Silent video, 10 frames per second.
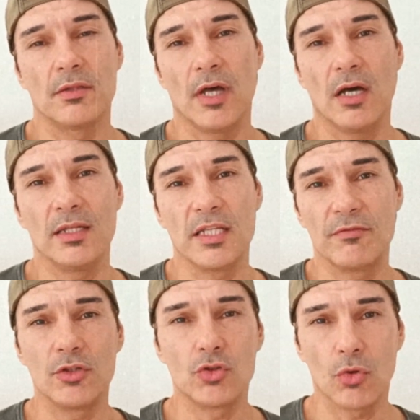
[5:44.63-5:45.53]
that are
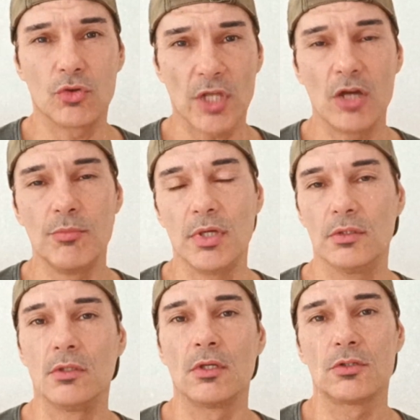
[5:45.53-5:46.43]
leaving doors
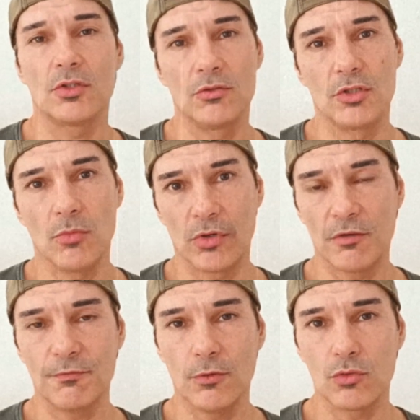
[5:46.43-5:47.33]
open to
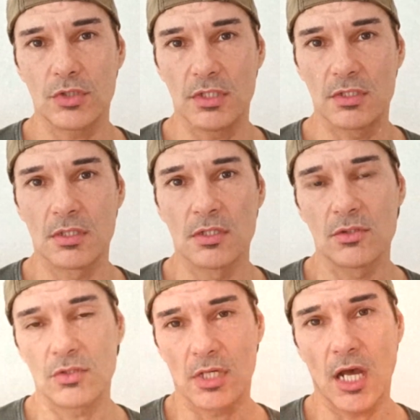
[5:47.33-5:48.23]
demonic forces
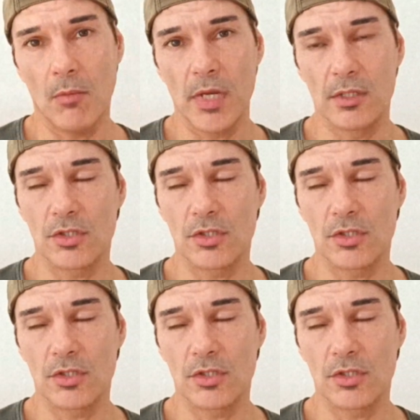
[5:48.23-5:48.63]
to come in.